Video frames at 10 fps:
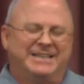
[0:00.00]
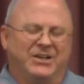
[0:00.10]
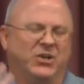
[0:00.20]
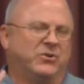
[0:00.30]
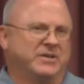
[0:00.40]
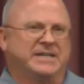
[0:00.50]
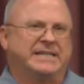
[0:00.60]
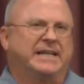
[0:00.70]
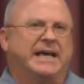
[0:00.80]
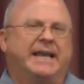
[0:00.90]

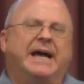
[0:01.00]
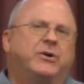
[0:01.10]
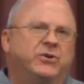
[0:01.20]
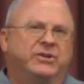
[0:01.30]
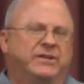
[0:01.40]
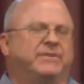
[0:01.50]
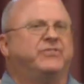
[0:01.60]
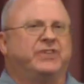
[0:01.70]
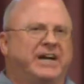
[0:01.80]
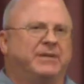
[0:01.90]
Lauren at how good of a
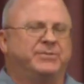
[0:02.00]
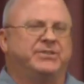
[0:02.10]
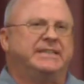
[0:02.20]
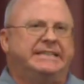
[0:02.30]
job she